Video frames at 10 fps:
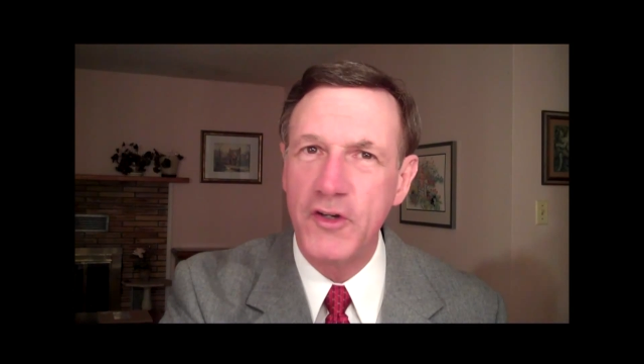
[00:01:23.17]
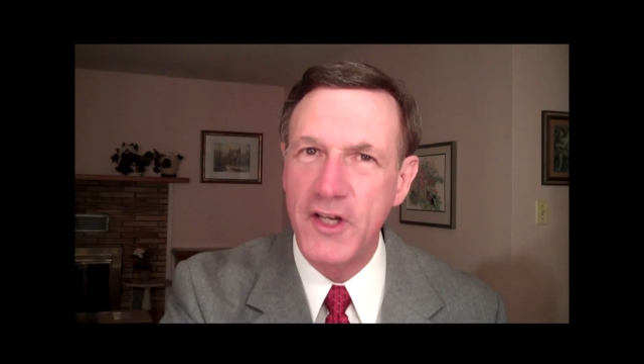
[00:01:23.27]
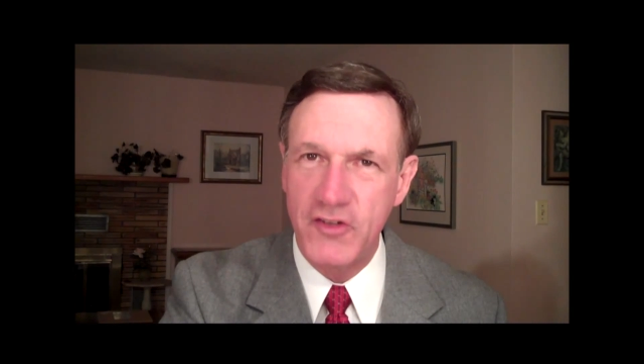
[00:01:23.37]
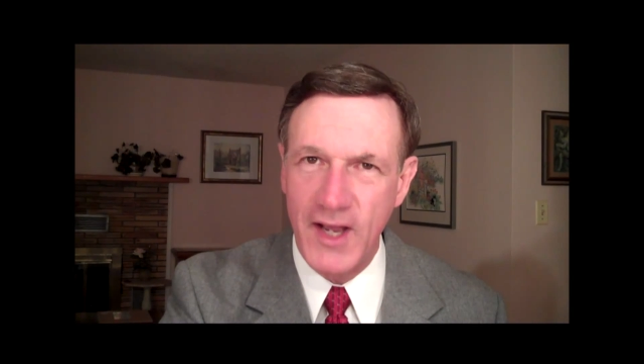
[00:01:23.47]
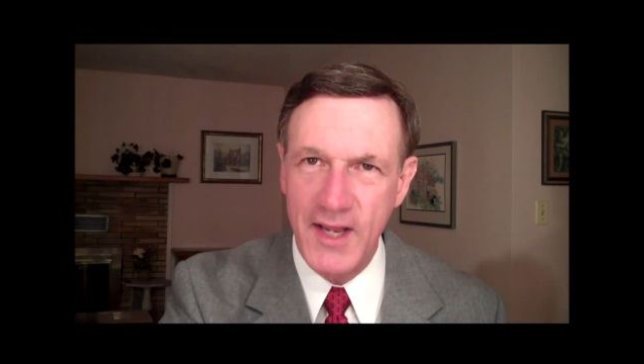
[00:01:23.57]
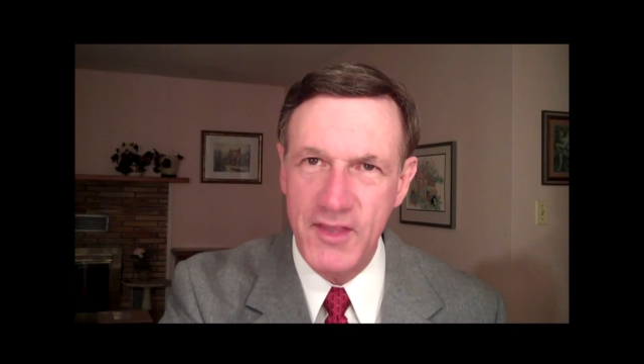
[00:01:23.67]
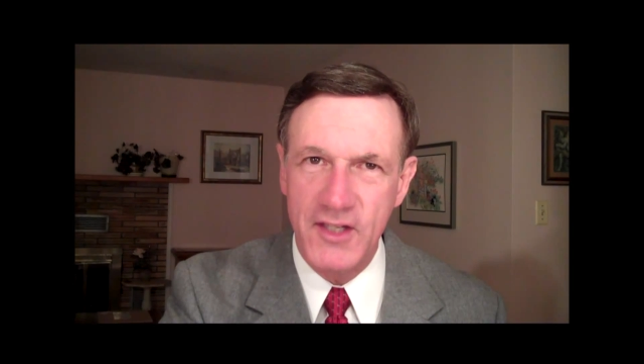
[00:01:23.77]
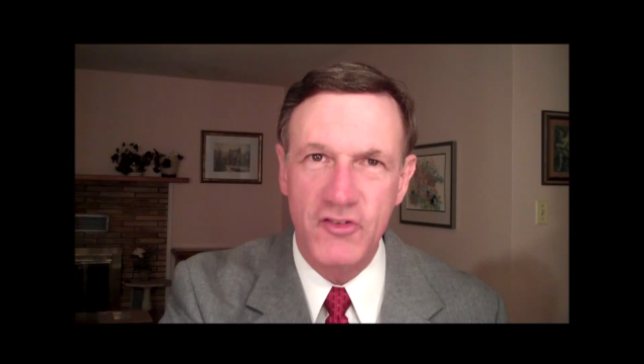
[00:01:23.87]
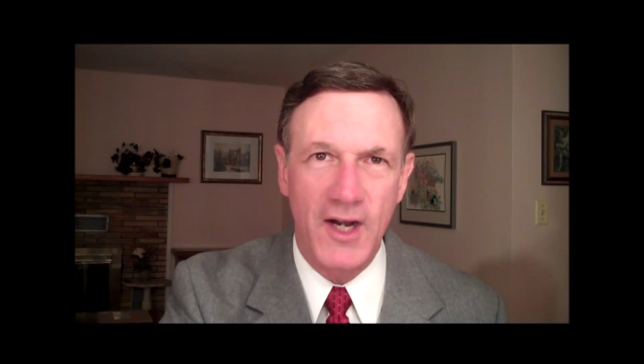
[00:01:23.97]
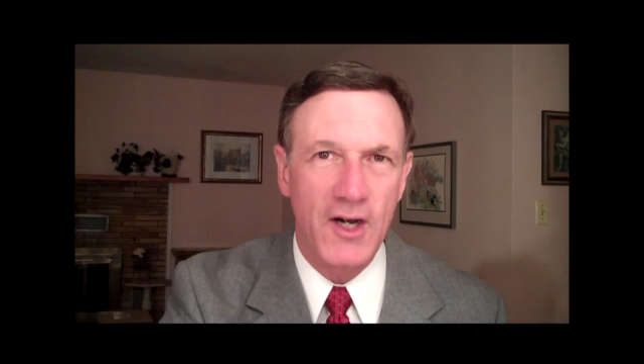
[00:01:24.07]
to tie the
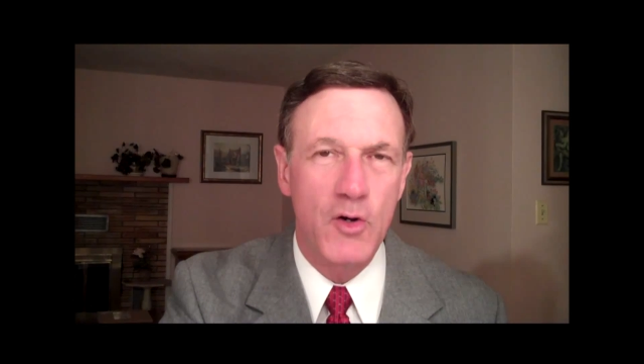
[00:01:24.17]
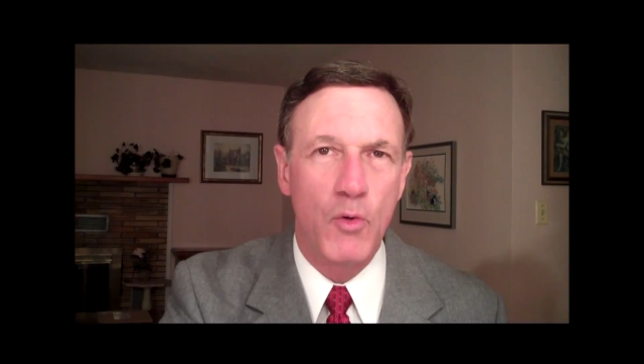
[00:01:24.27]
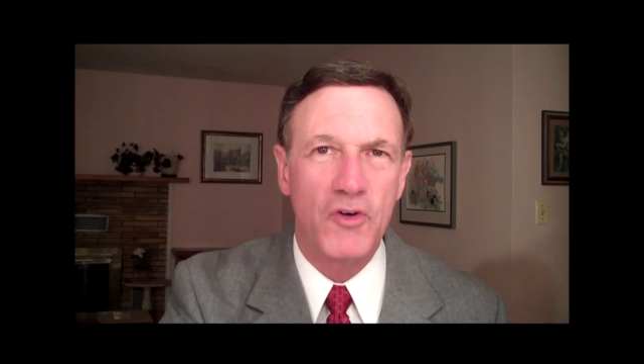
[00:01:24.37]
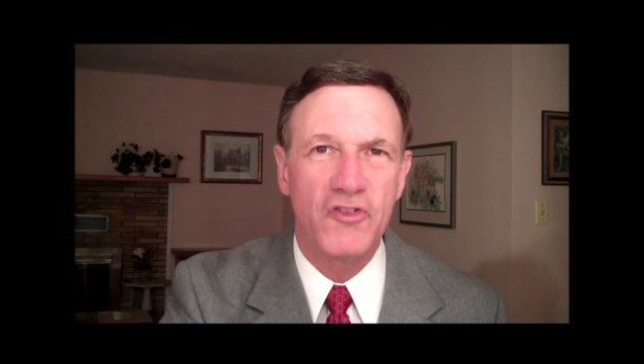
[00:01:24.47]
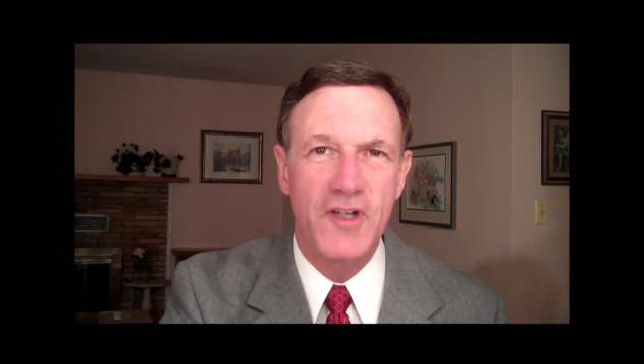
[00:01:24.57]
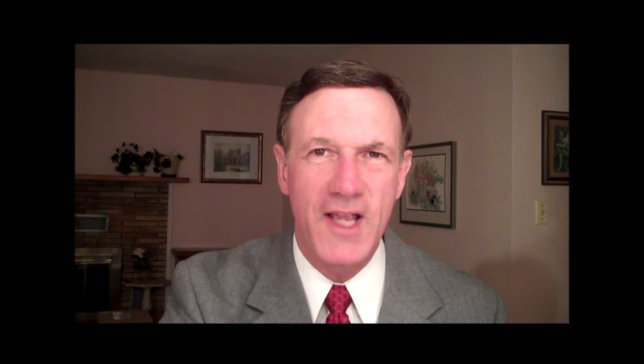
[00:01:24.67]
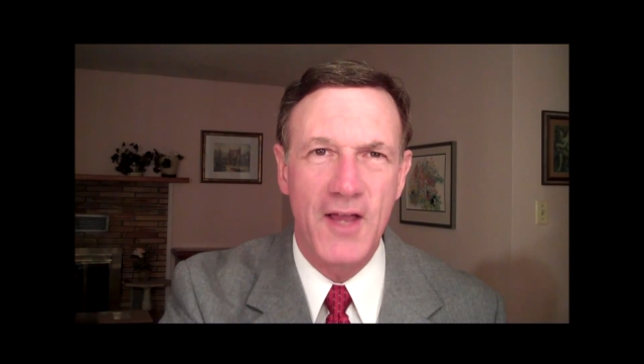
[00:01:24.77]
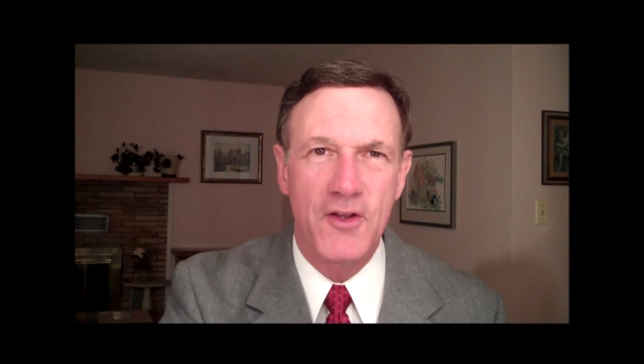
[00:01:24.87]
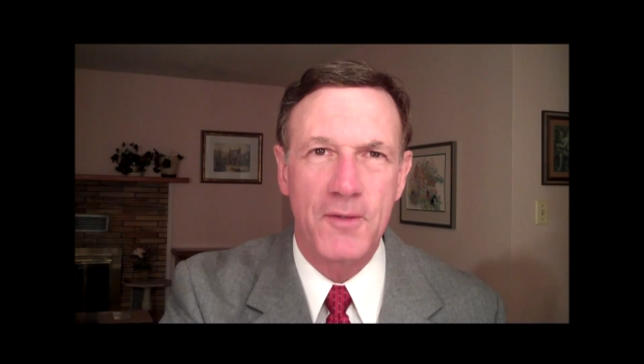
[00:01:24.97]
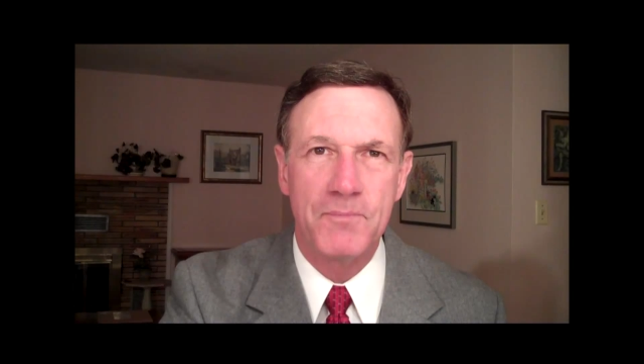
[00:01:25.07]
entire course
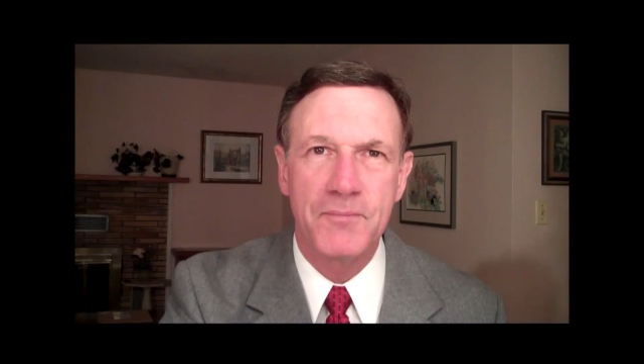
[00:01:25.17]
together.